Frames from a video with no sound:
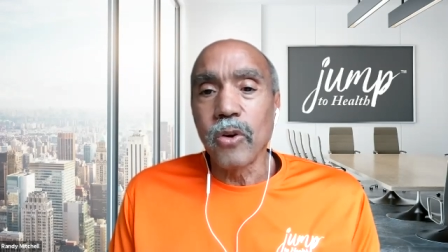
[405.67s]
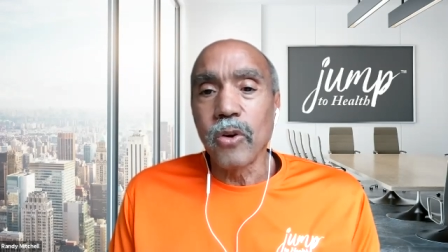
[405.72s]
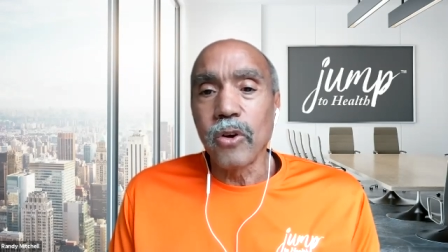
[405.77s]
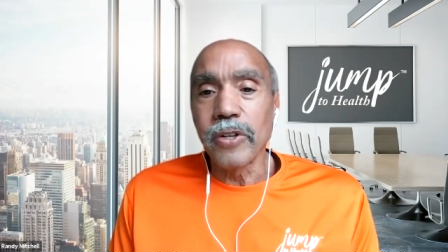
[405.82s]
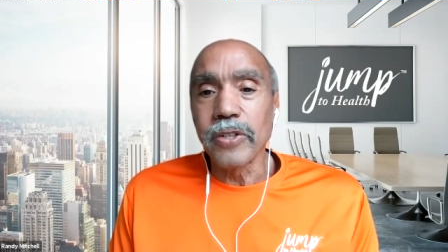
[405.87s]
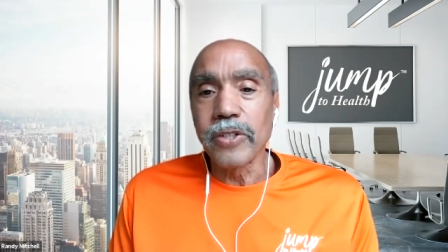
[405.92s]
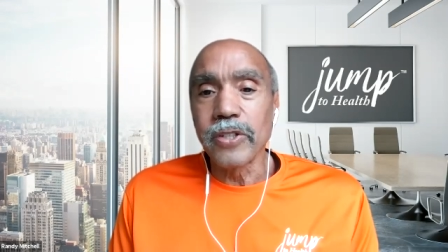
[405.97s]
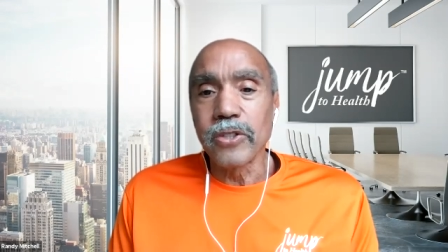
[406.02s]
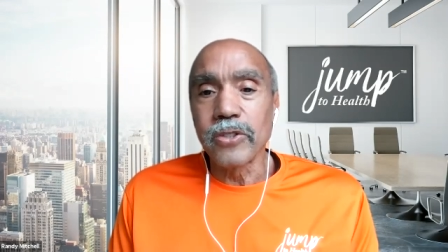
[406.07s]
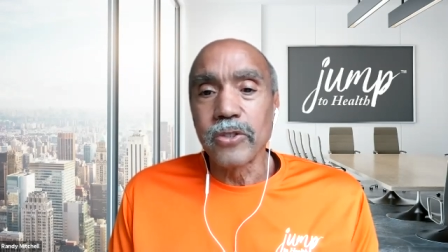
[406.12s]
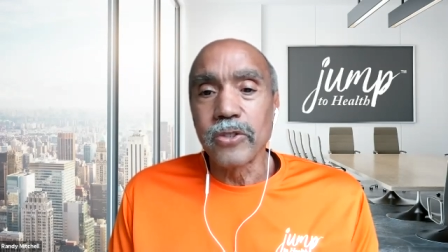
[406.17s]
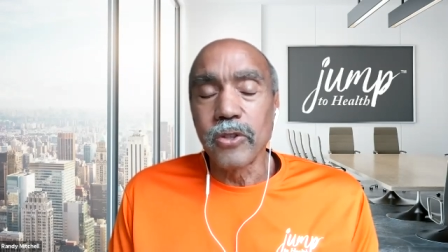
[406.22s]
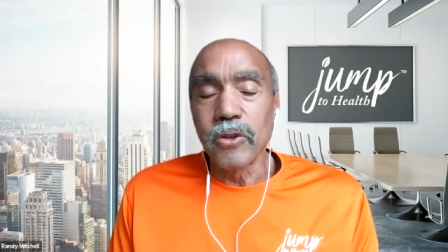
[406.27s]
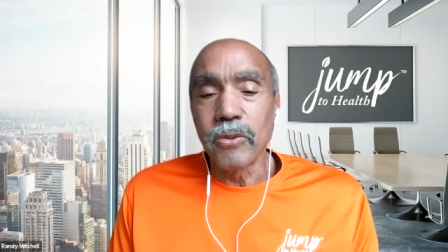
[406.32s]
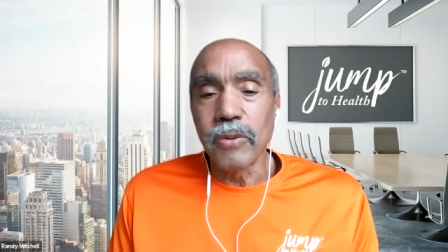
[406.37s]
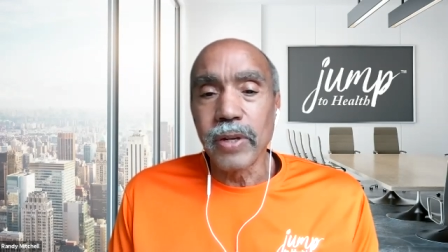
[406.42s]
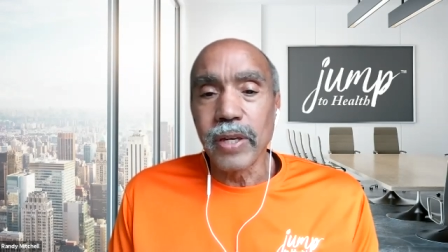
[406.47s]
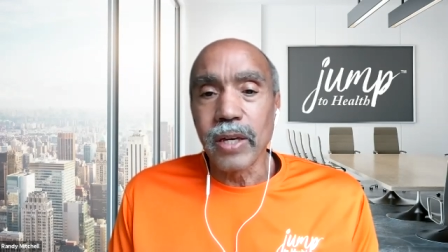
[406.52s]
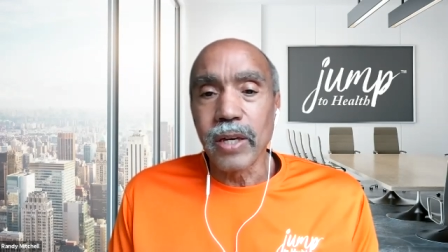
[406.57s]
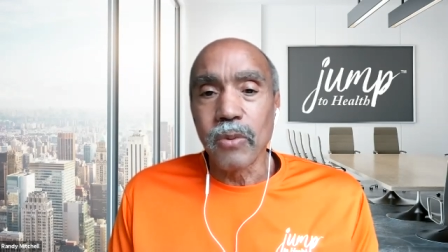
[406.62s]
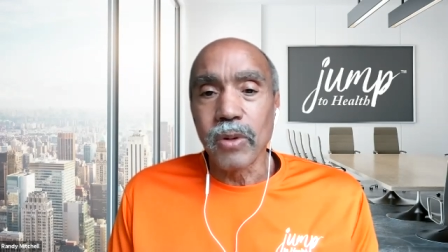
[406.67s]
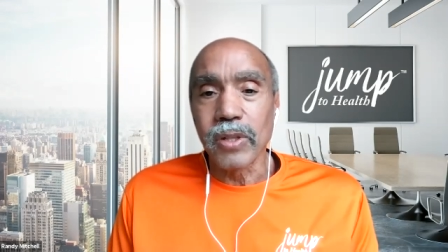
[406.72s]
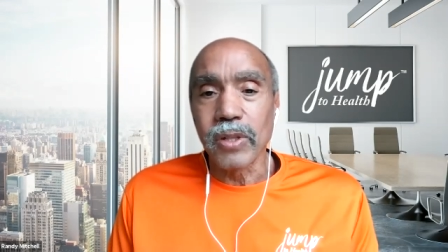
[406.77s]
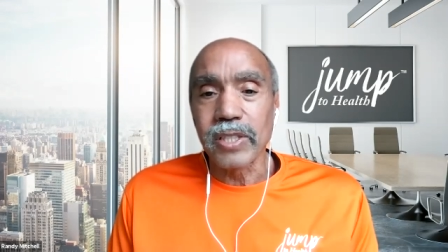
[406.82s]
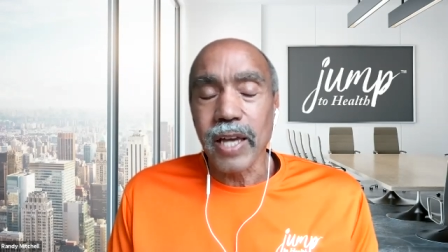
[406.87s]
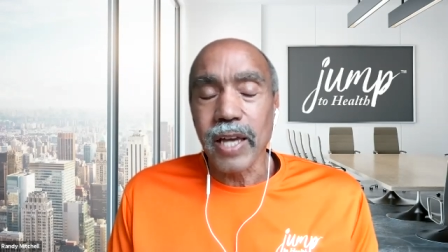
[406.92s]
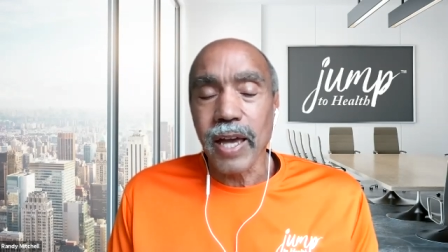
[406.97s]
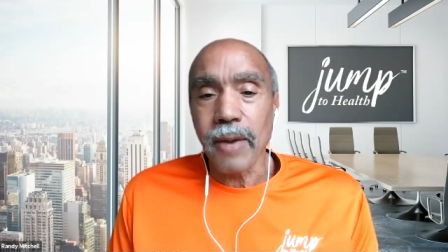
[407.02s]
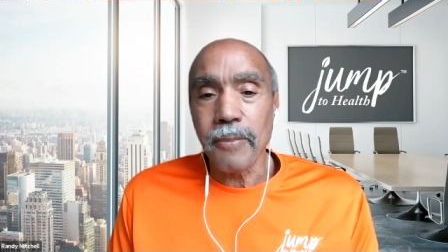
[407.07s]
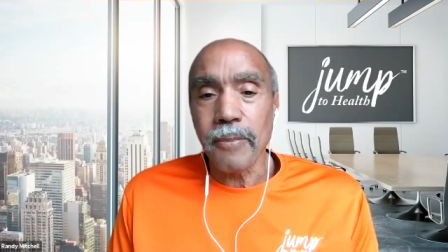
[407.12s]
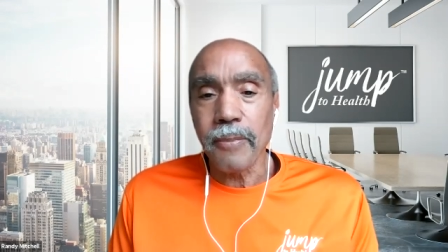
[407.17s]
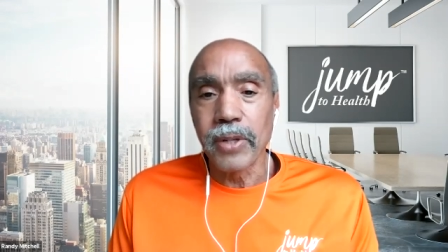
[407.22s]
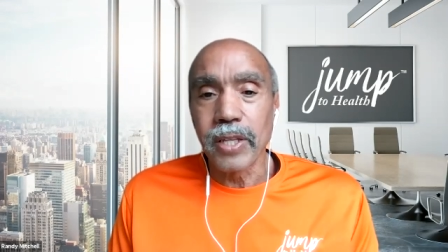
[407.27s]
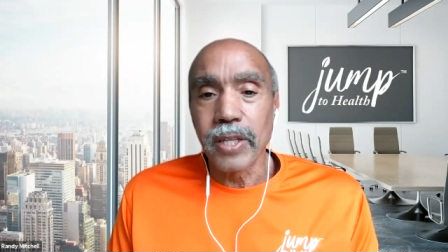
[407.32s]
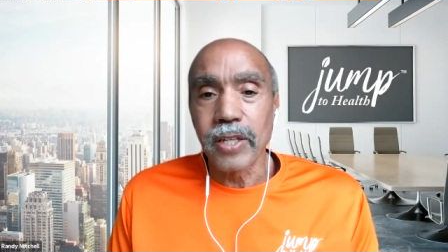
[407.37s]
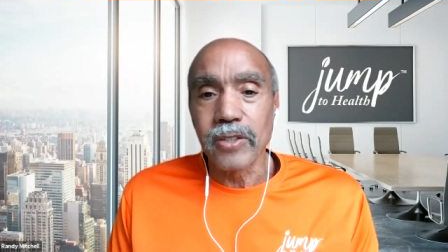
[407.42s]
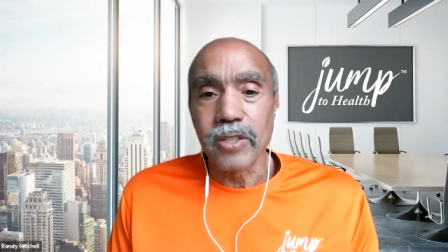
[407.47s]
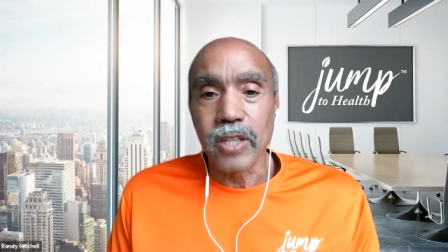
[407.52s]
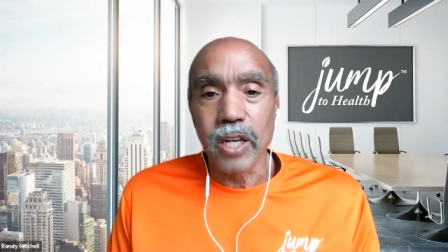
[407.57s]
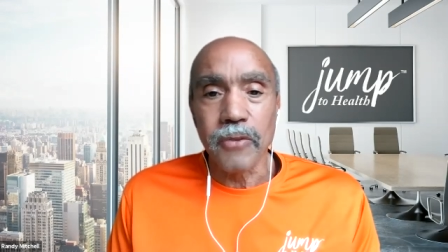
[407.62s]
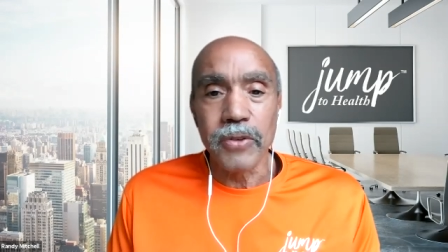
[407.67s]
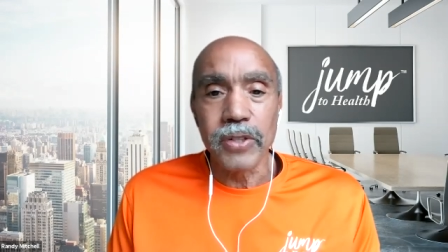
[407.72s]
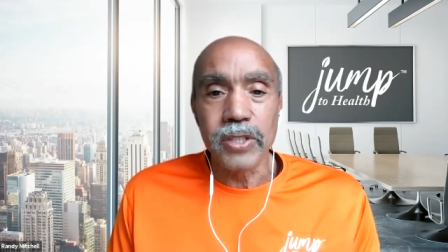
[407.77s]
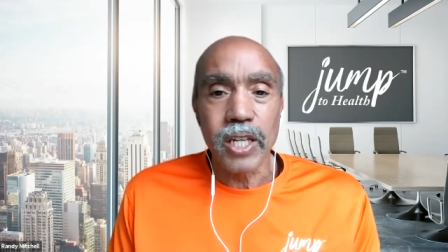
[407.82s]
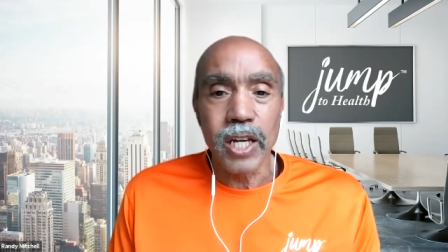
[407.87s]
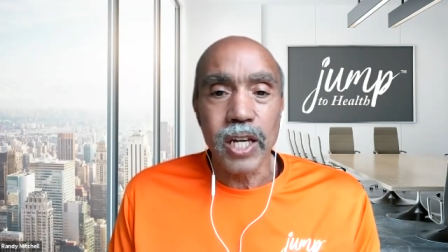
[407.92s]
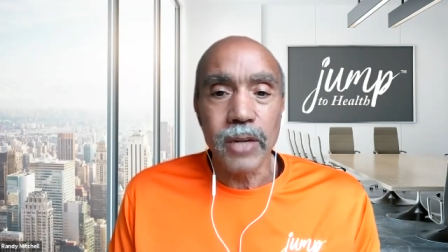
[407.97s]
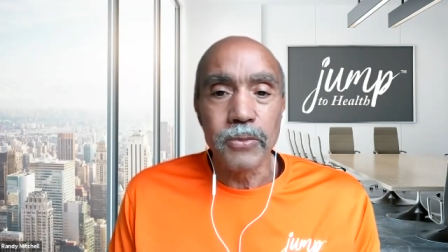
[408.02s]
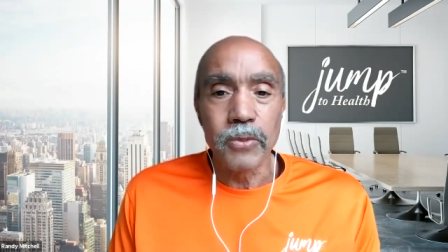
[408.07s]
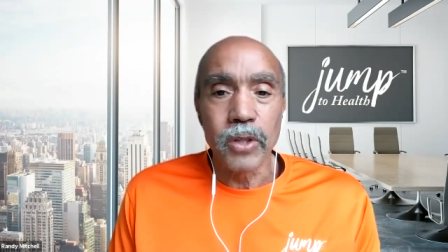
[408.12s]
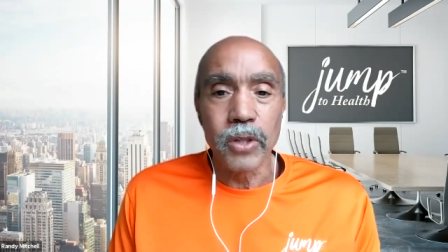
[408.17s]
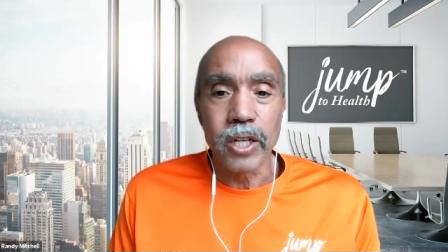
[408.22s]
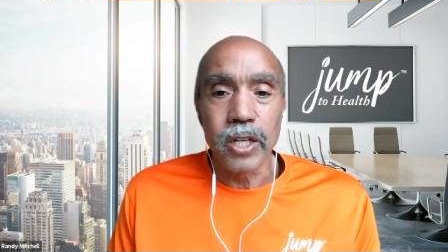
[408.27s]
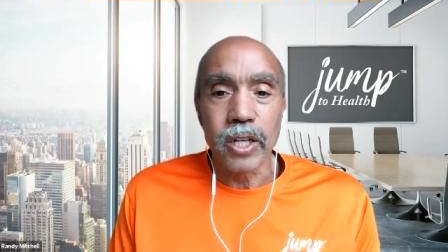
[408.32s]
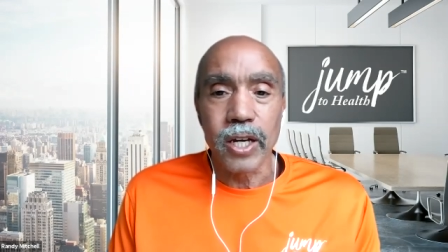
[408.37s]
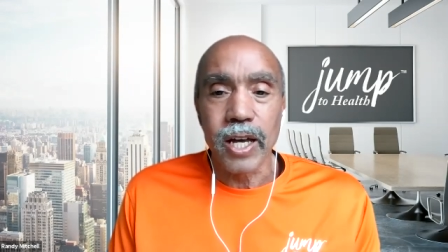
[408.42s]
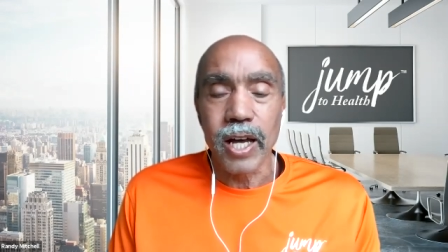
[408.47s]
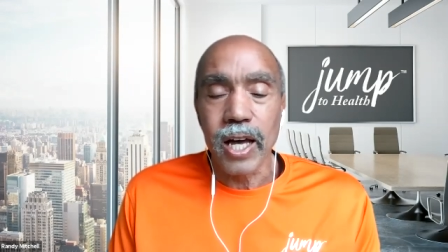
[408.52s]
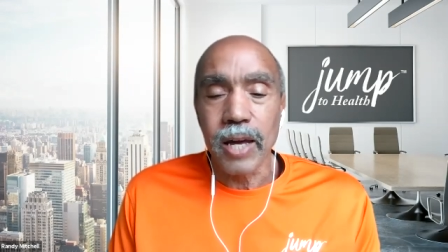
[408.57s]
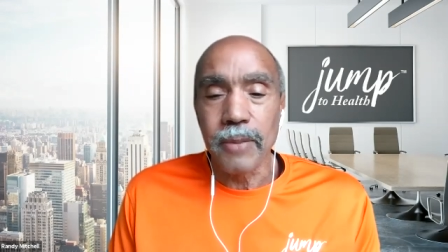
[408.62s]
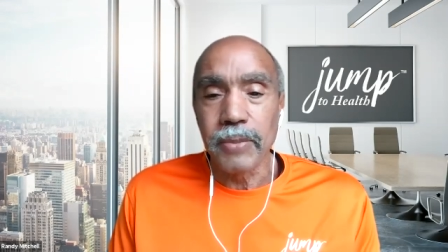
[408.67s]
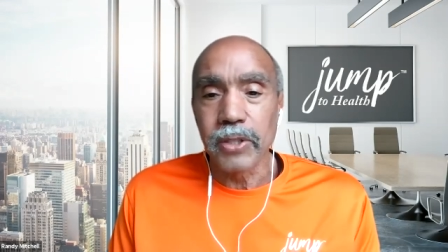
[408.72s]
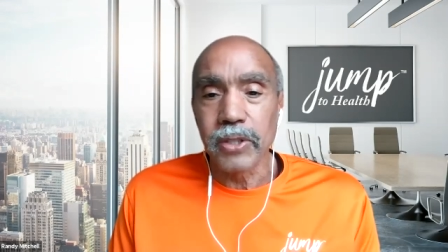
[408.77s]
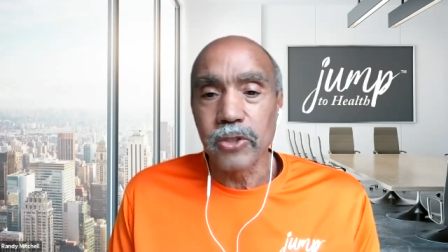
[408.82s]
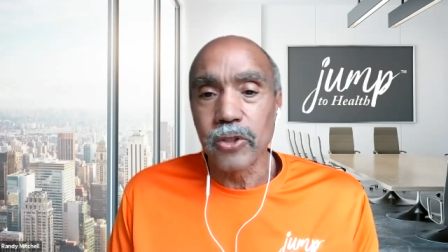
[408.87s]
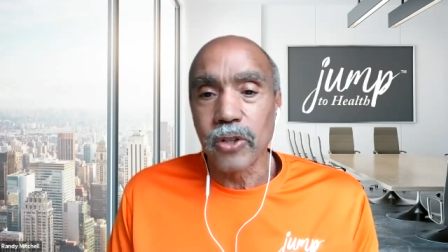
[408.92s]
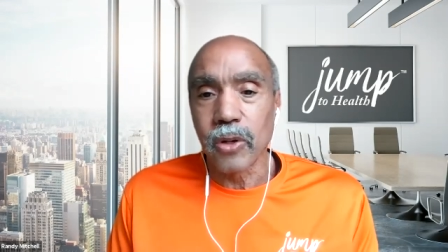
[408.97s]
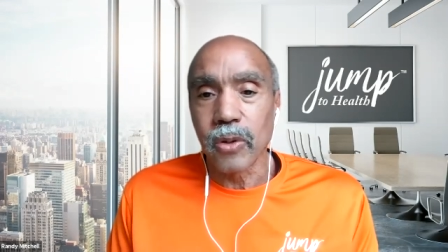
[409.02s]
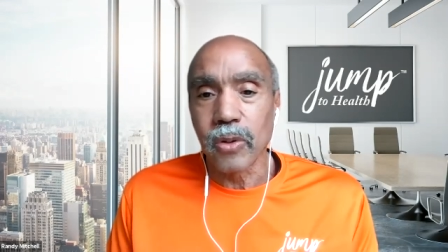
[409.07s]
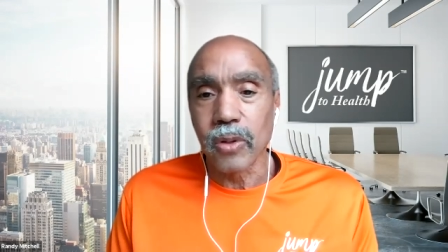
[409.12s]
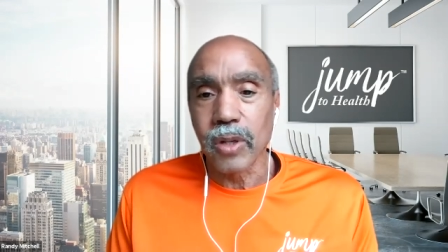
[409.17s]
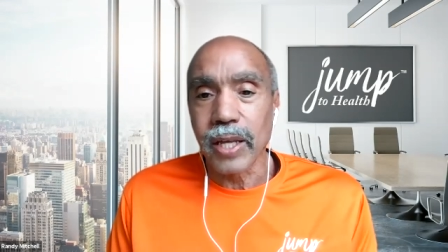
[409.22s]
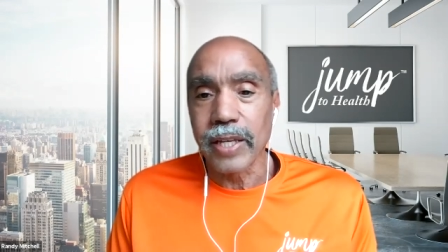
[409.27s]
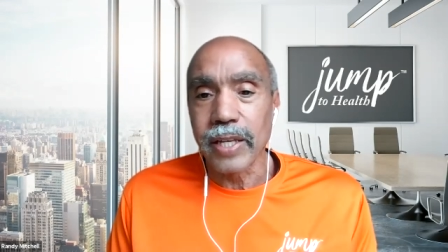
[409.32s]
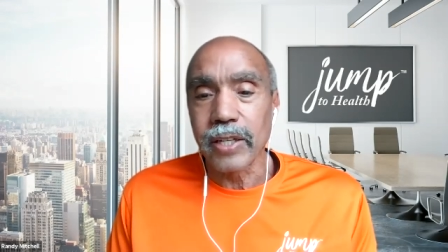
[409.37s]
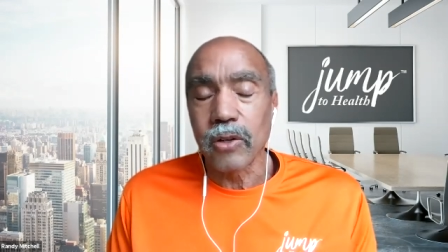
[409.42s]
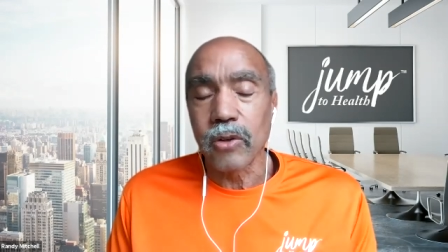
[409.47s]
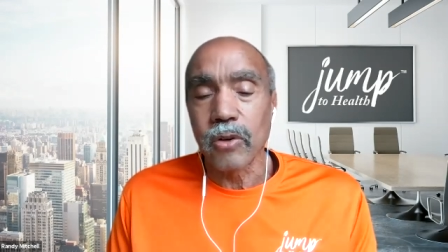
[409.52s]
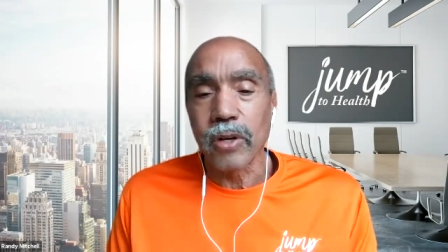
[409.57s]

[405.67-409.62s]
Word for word: all you're doing and what's happening is every time you get a comment you don't like,